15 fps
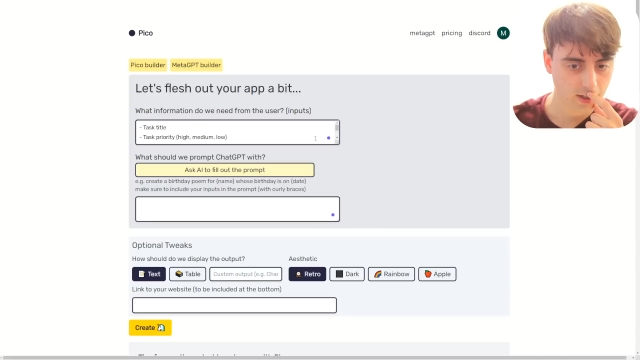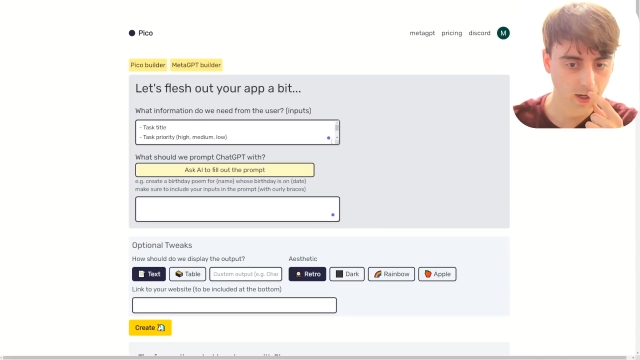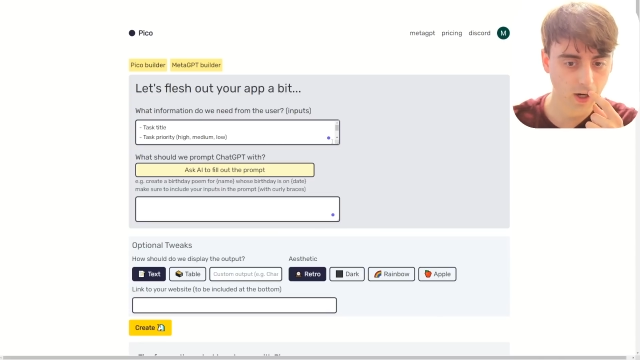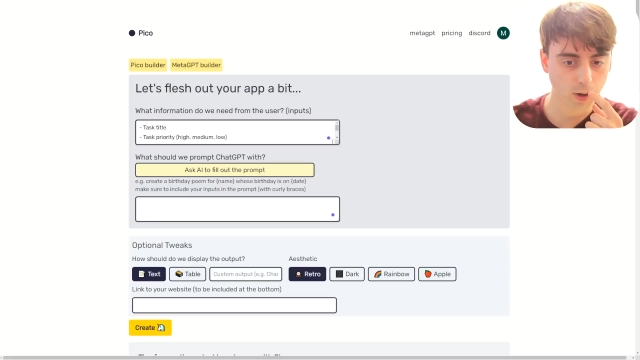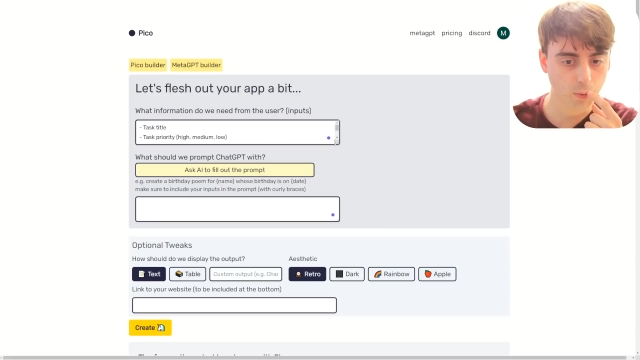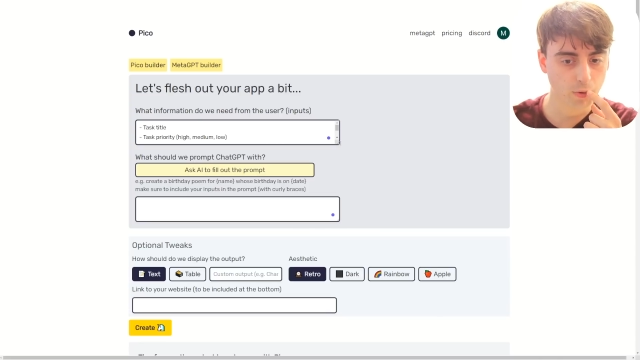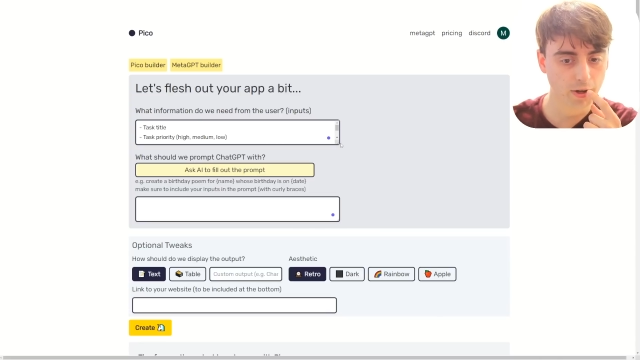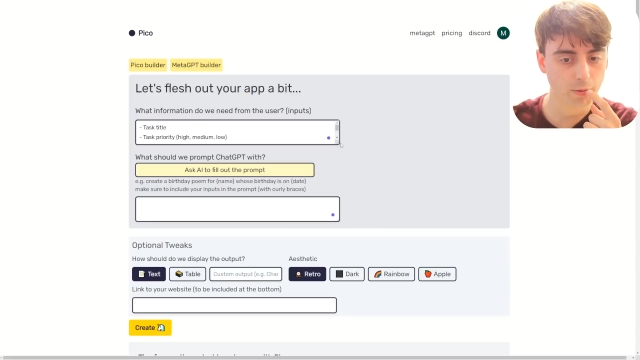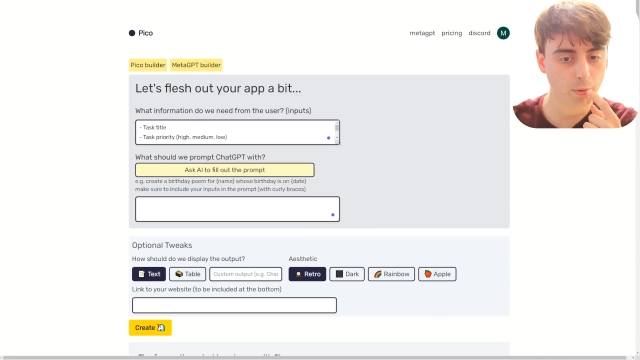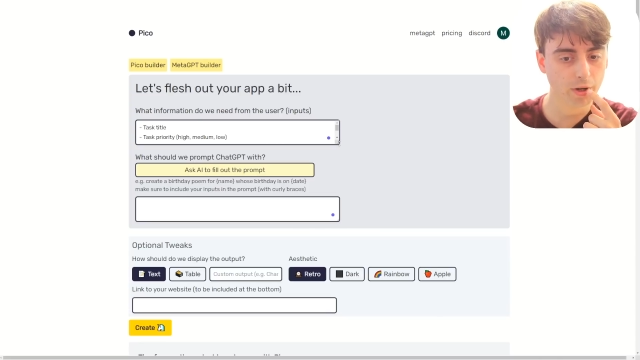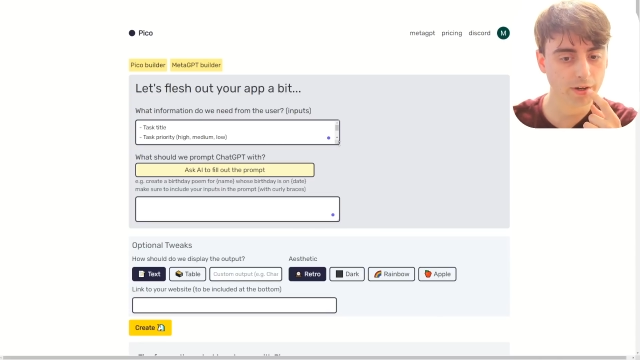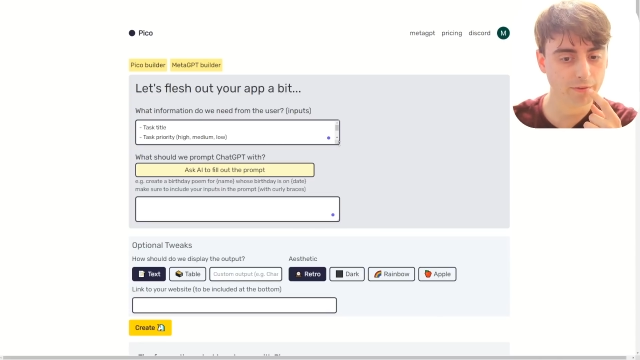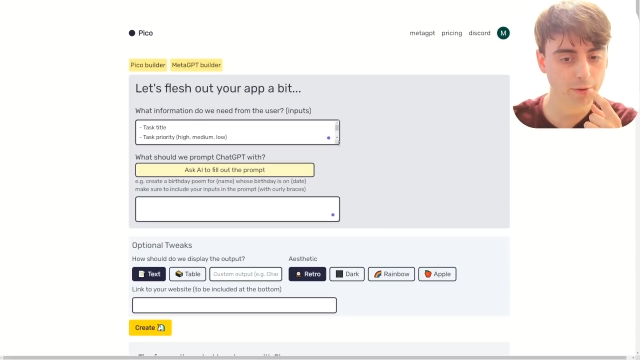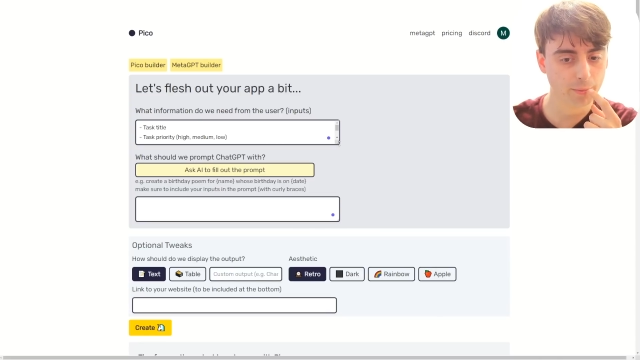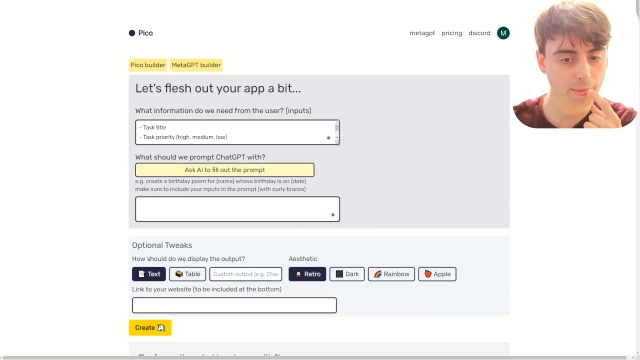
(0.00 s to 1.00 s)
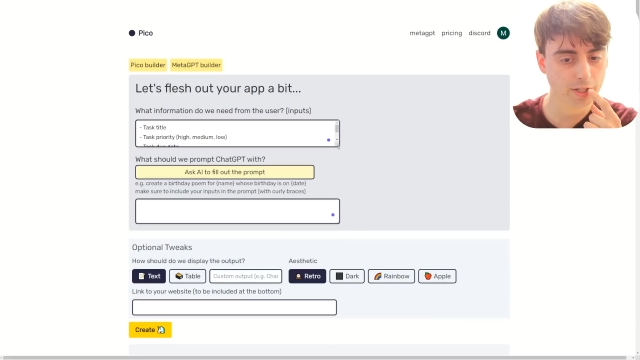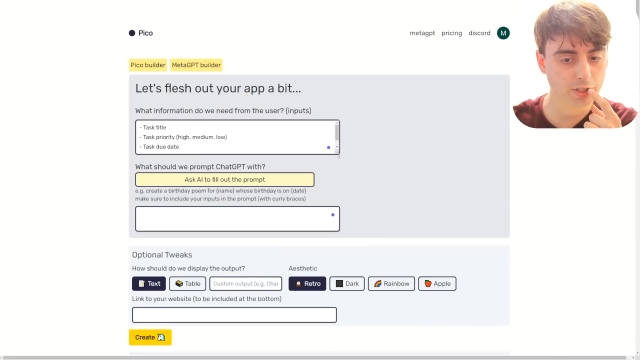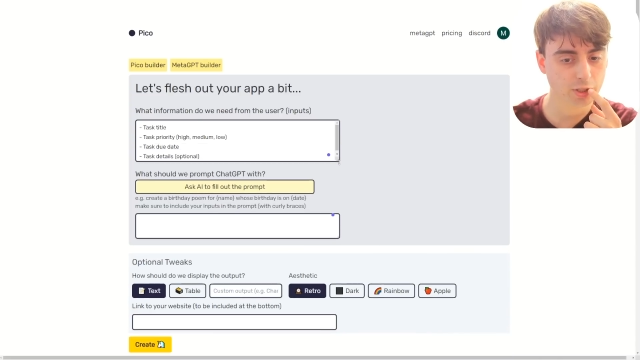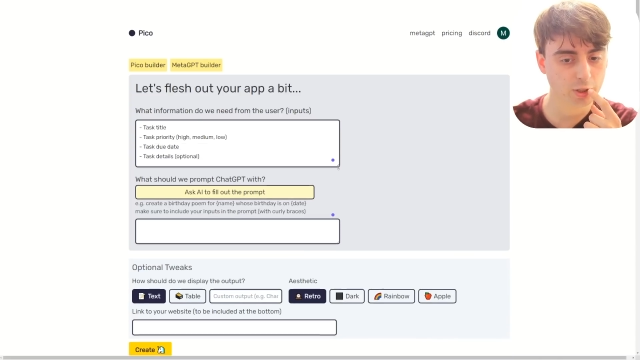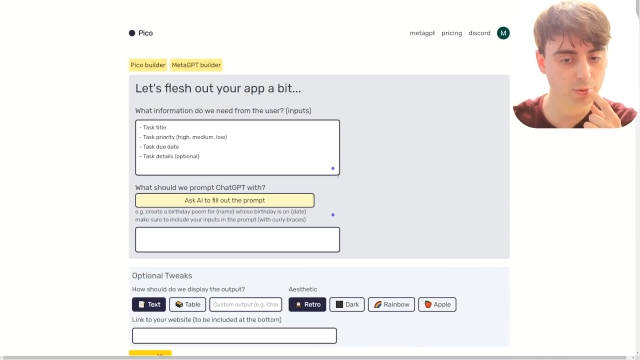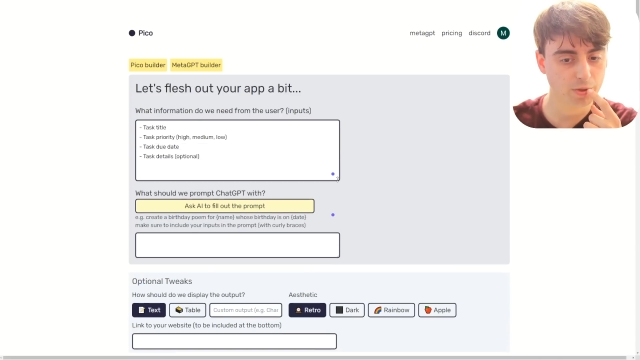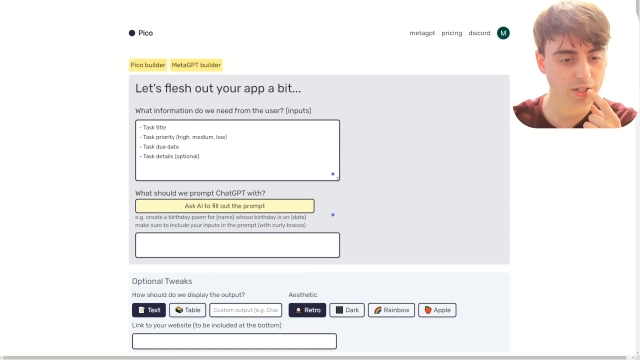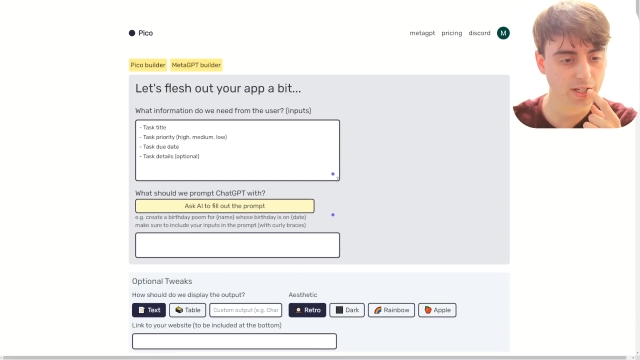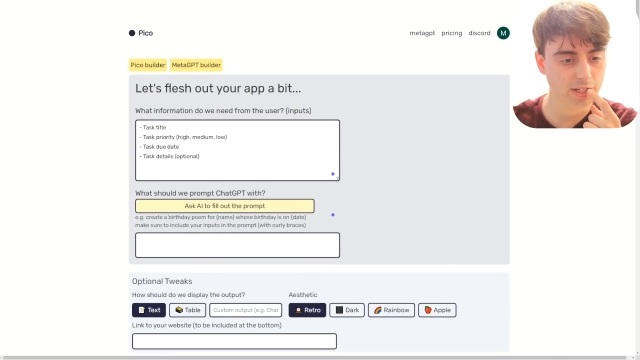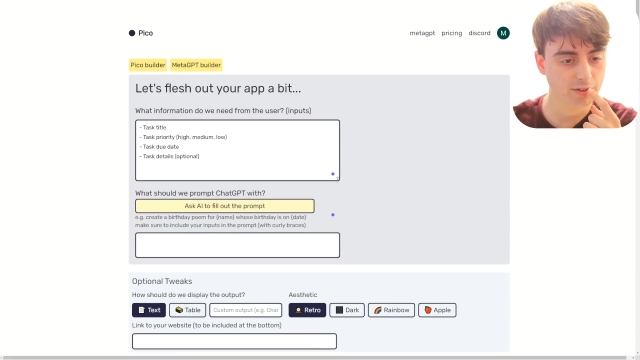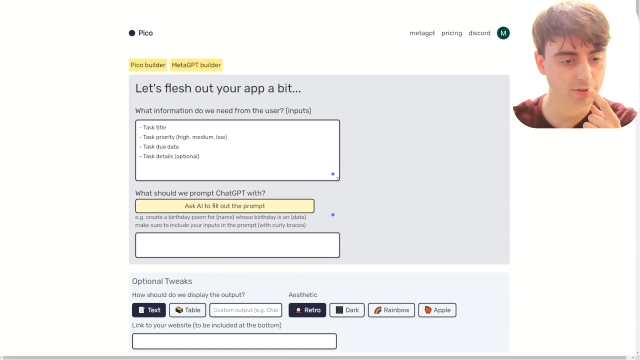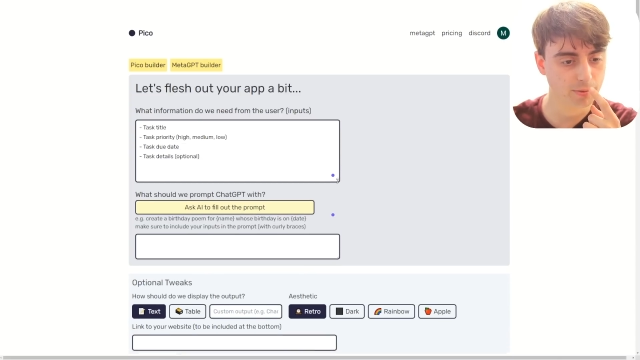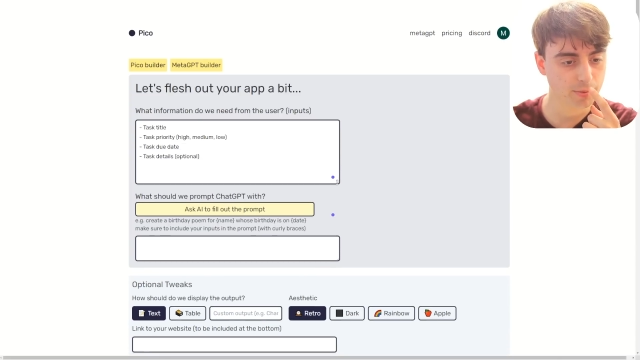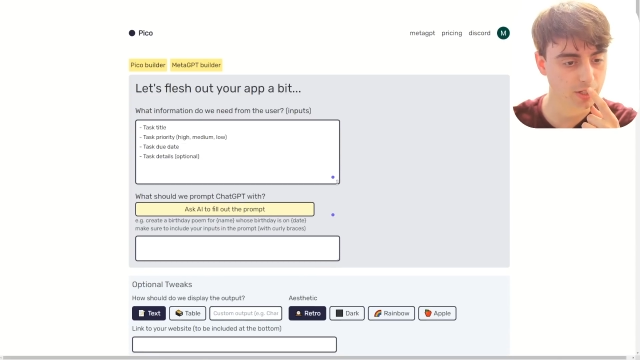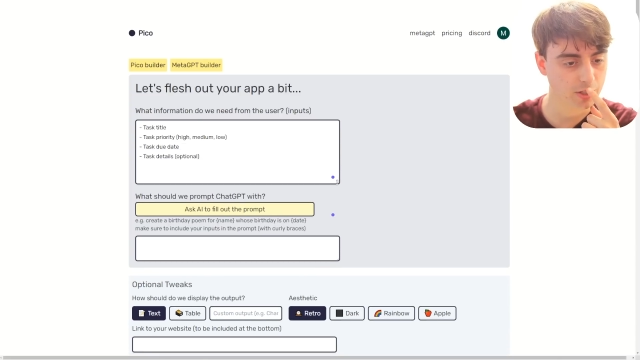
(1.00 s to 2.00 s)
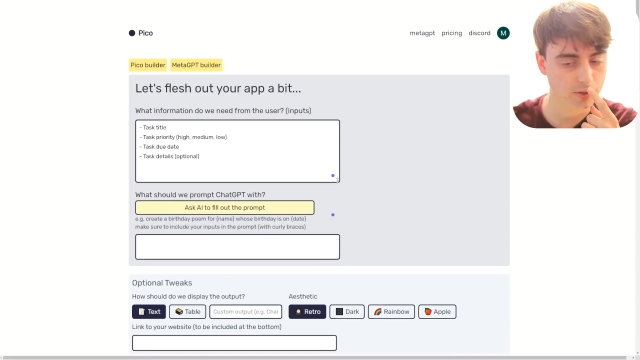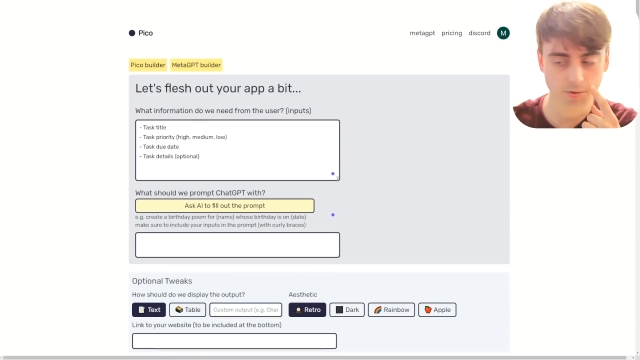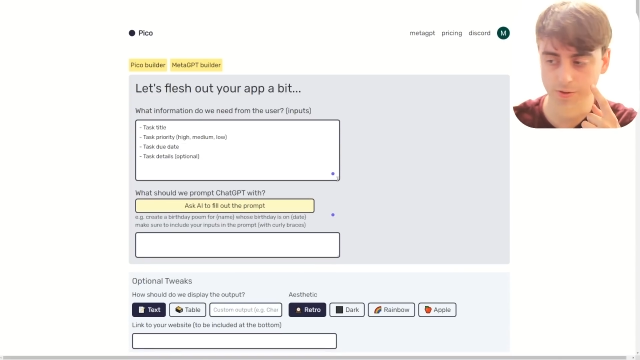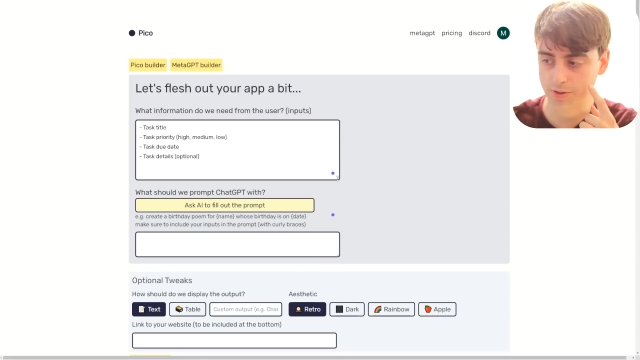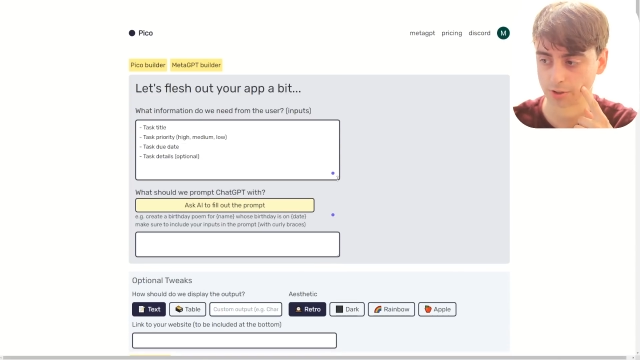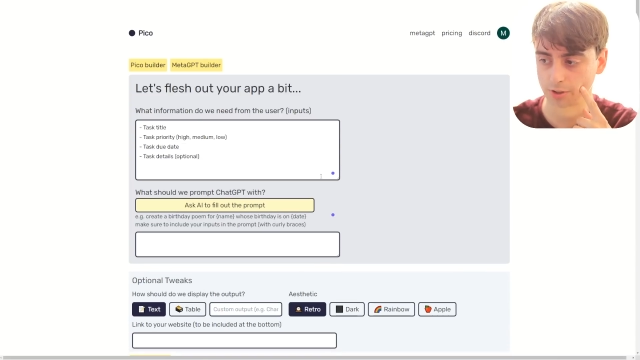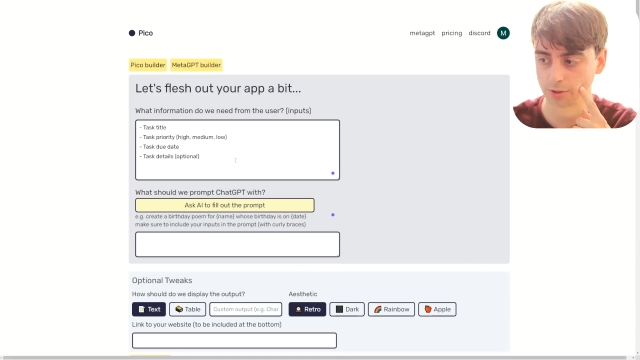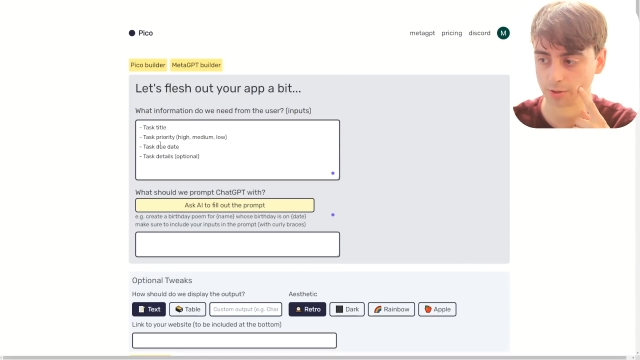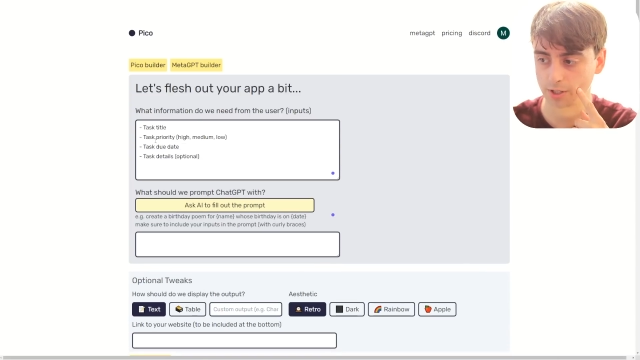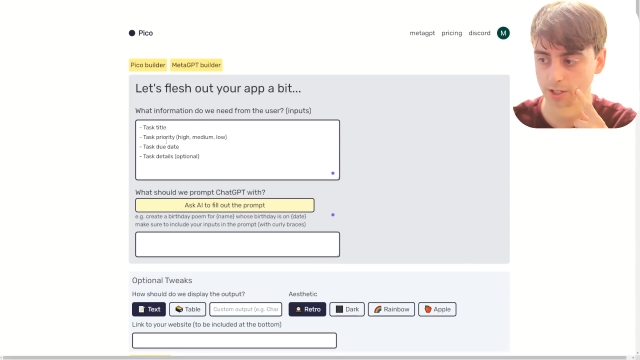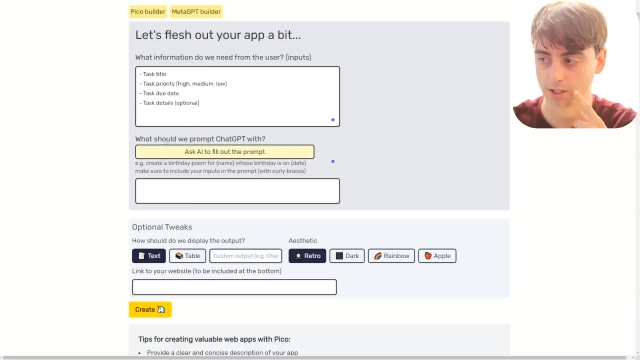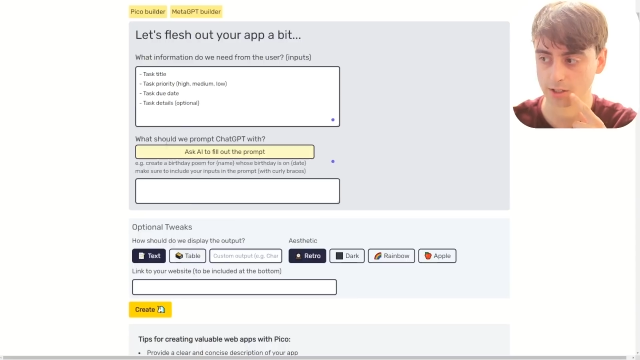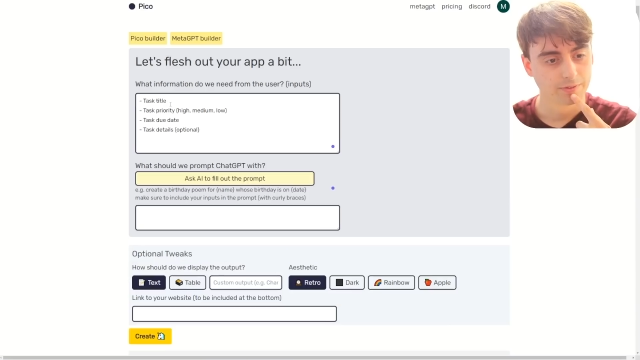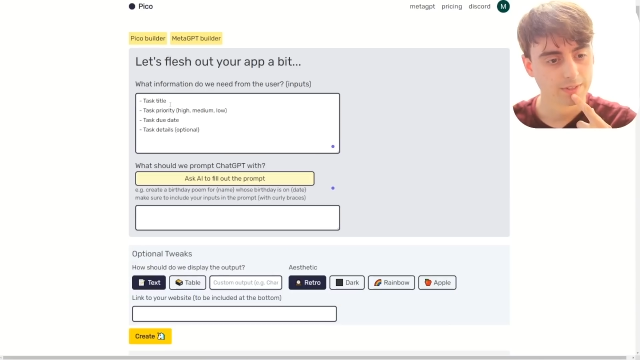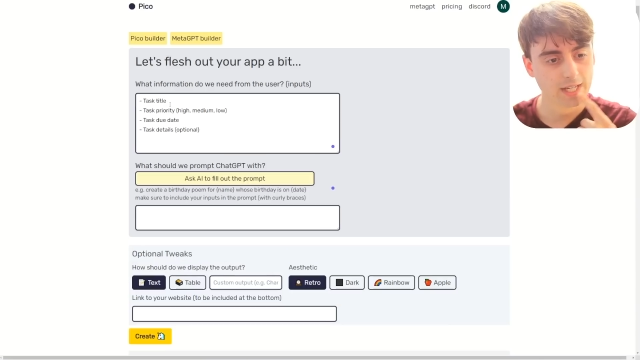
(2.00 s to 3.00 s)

Oh, what information do we need from the user? Okay.